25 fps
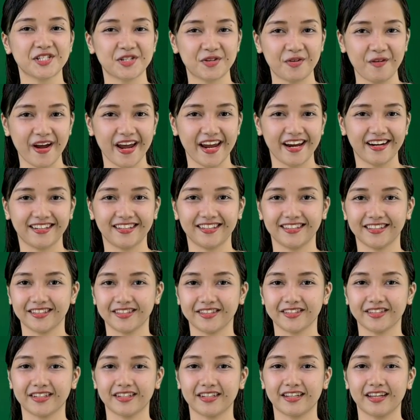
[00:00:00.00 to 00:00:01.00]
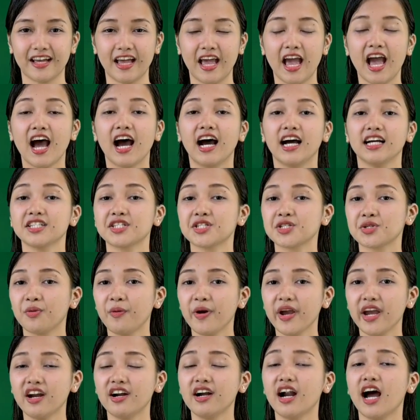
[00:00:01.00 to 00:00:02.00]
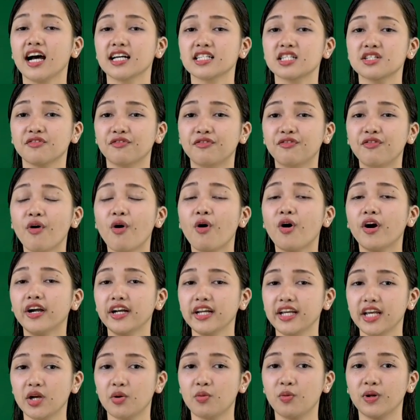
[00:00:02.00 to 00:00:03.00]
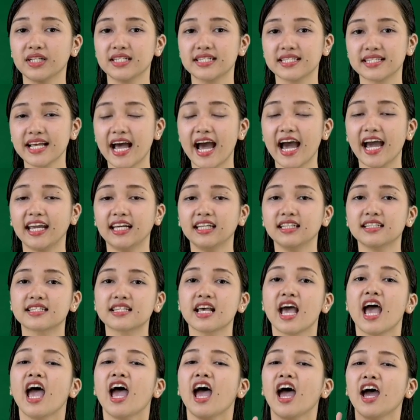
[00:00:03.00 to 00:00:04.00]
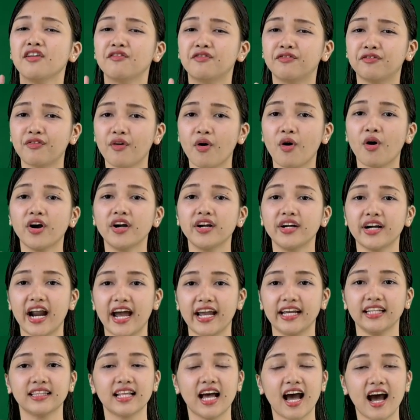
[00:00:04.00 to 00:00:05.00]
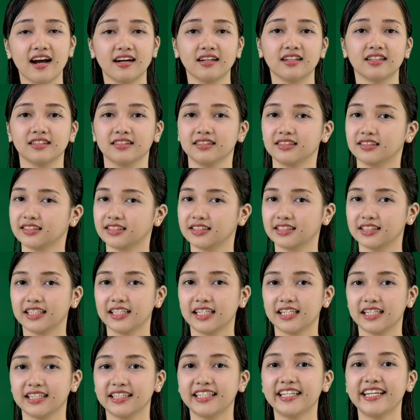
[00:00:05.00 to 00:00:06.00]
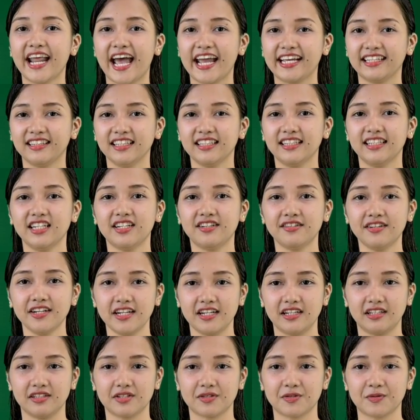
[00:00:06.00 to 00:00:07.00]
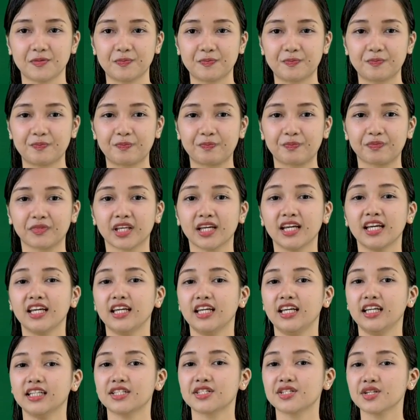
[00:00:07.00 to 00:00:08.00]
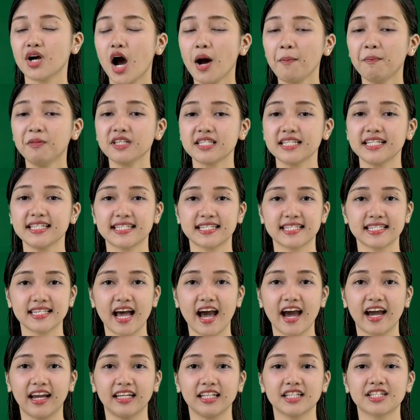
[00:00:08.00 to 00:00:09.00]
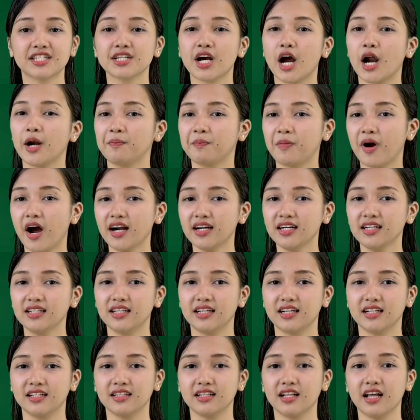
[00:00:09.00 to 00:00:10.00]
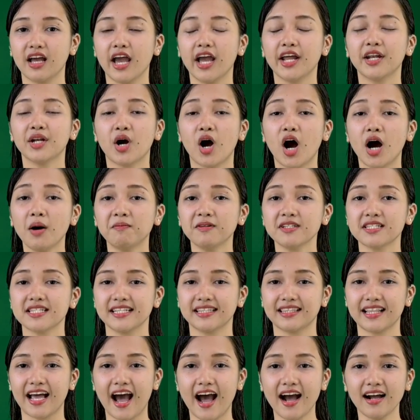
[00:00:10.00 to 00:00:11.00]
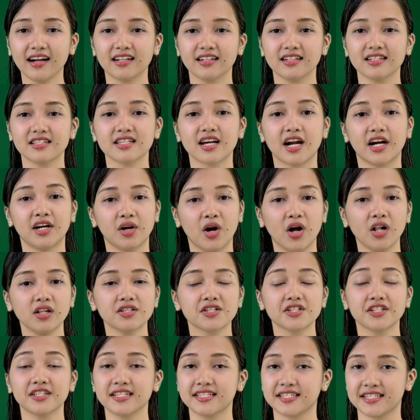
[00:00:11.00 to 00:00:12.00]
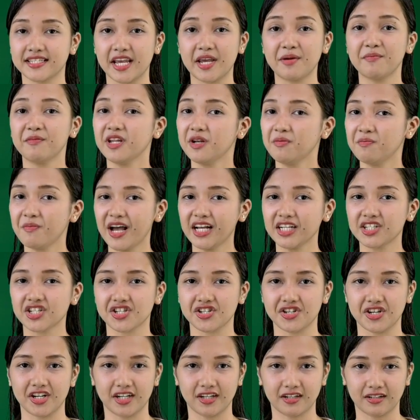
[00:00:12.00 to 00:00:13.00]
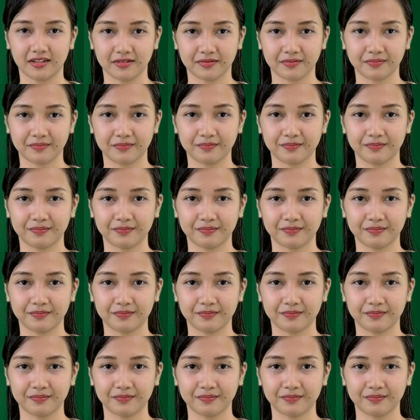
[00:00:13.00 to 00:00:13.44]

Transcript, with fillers: The square. A square has four equal sides and four right angles, the 90 degrees. Its opposite sides are parallel and opposite angles are also the same in measure.